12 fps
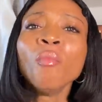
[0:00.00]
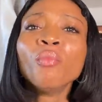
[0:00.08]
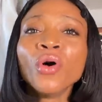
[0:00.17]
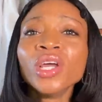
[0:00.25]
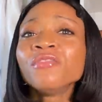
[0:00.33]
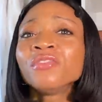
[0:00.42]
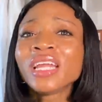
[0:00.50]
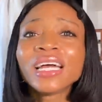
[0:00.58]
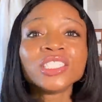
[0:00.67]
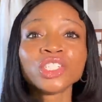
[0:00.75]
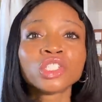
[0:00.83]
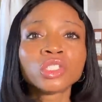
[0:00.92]
But even
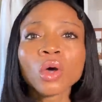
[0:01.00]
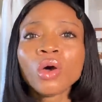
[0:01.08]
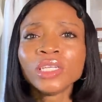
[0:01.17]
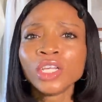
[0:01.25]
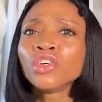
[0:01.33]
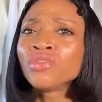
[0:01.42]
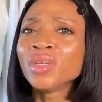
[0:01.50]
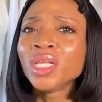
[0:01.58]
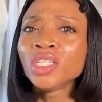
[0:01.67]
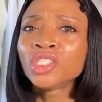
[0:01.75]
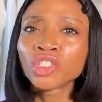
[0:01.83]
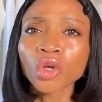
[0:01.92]
at the store, they don't
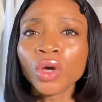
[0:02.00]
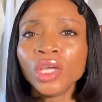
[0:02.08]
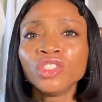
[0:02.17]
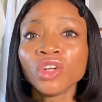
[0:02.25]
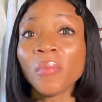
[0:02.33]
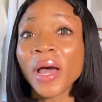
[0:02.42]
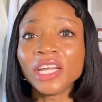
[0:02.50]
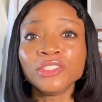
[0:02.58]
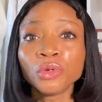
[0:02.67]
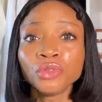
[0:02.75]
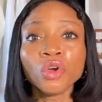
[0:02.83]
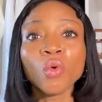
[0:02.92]
really stock it up. I
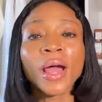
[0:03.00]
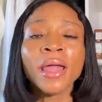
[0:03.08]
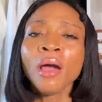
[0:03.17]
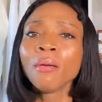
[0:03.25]
don't know why.